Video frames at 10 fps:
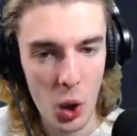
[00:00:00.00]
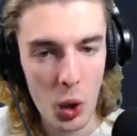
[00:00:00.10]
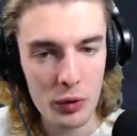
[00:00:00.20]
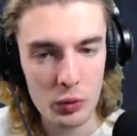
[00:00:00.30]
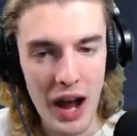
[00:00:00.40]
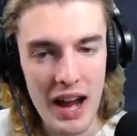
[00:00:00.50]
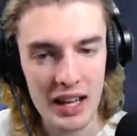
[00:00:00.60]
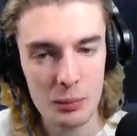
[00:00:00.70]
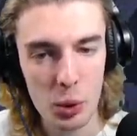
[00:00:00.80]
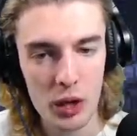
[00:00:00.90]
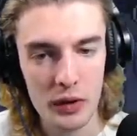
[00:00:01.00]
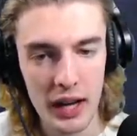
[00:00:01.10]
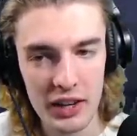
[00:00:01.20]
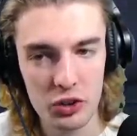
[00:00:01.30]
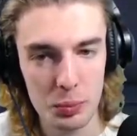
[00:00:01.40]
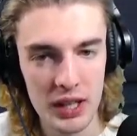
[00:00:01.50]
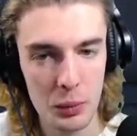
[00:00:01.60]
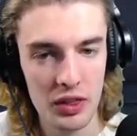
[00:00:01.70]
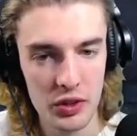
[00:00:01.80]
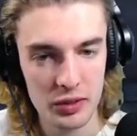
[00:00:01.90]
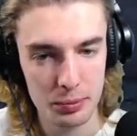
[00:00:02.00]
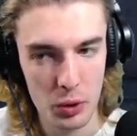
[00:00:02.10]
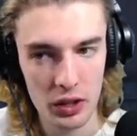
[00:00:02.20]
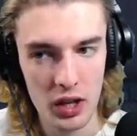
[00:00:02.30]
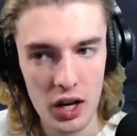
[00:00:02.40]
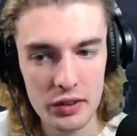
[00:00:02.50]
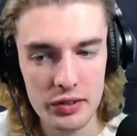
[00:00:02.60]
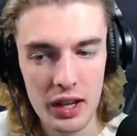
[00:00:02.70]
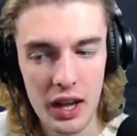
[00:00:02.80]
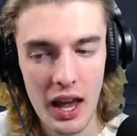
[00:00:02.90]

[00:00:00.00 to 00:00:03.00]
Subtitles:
overriding more of our HP with these Broken Hearts,